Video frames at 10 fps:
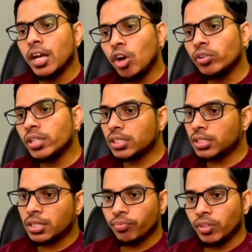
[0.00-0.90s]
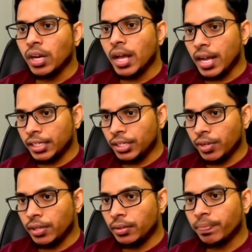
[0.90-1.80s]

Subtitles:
How the system will activate?